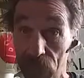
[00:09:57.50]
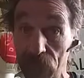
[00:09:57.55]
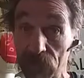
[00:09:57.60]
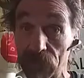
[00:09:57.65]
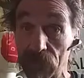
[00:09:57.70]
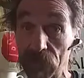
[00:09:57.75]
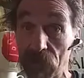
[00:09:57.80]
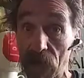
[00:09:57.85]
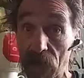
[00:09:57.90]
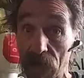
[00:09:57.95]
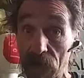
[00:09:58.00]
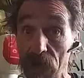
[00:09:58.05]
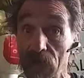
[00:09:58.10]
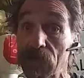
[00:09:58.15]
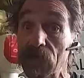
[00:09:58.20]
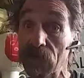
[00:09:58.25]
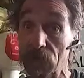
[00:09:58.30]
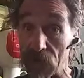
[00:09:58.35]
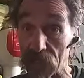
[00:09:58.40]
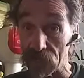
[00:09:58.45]
needs the money.
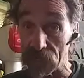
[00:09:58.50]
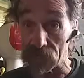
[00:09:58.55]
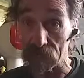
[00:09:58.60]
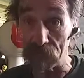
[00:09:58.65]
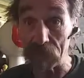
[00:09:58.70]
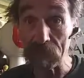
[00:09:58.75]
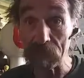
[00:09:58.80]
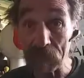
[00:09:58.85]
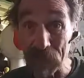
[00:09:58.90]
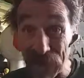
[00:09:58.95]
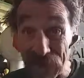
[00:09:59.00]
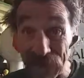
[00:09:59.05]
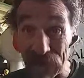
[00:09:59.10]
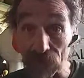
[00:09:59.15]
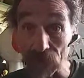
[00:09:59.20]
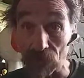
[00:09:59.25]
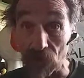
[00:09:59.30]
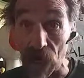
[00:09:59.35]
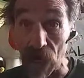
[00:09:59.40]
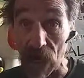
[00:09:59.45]
They need to be
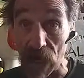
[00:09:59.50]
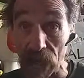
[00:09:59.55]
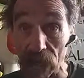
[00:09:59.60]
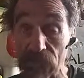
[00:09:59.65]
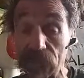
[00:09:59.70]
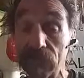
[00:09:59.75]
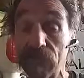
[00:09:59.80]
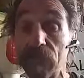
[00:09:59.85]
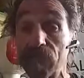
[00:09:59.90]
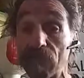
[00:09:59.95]
paid right.